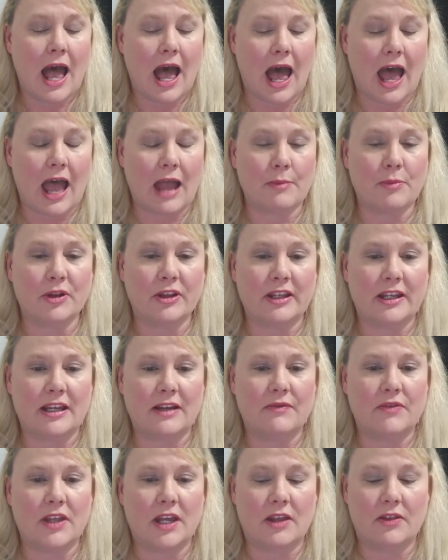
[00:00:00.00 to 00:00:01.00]
I
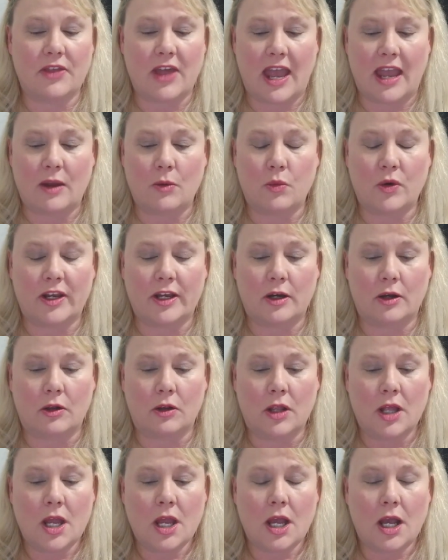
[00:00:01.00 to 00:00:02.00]
believe that they
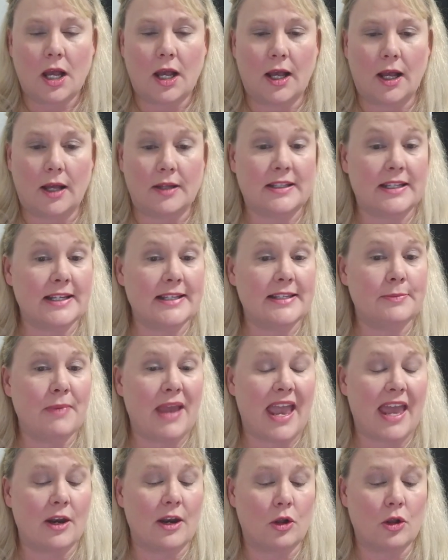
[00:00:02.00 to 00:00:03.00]
will
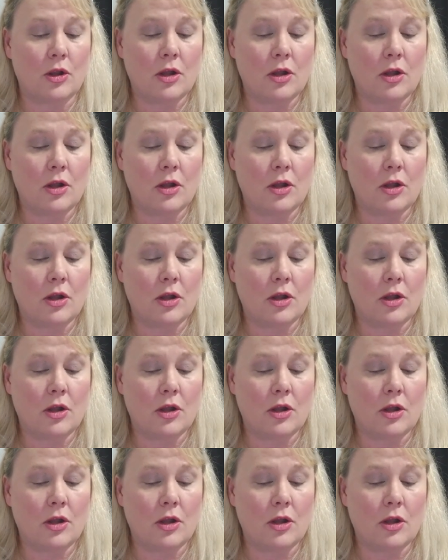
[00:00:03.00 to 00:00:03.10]
dismantle,